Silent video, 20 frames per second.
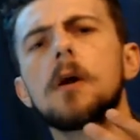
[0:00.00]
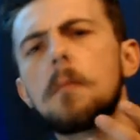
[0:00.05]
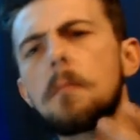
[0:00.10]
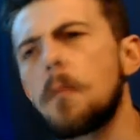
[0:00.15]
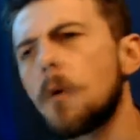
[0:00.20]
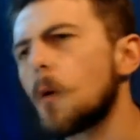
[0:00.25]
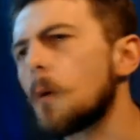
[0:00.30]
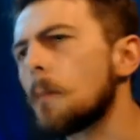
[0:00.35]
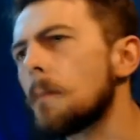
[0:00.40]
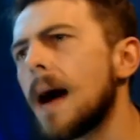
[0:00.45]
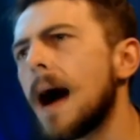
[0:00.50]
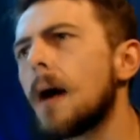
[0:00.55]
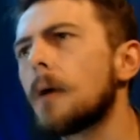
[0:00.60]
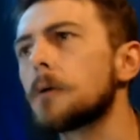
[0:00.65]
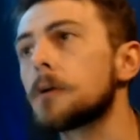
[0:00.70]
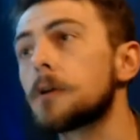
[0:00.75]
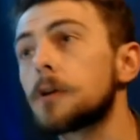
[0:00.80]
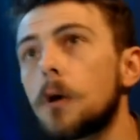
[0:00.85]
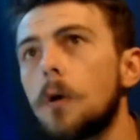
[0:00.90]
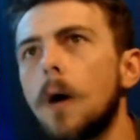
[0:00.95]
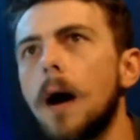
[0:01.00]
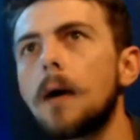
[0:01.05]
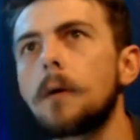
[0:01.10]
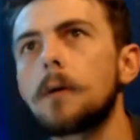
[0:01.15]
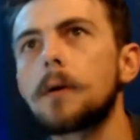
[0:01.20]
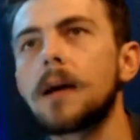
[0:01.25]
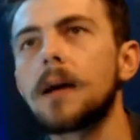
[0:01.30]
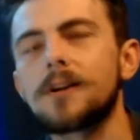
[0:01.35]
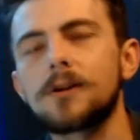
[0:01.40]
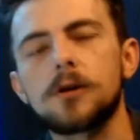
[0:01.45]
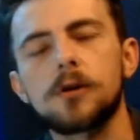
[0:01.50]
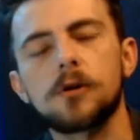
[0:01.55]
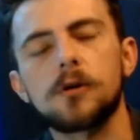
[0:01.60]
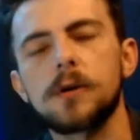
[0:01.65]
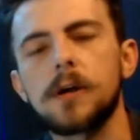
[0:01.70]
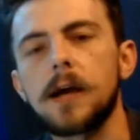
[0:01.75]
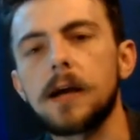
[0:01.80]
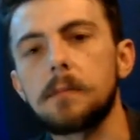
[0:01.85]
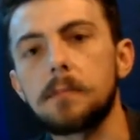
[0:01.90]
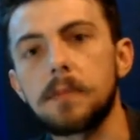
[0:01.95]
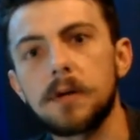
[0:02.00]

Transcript: more empowered to go out and create and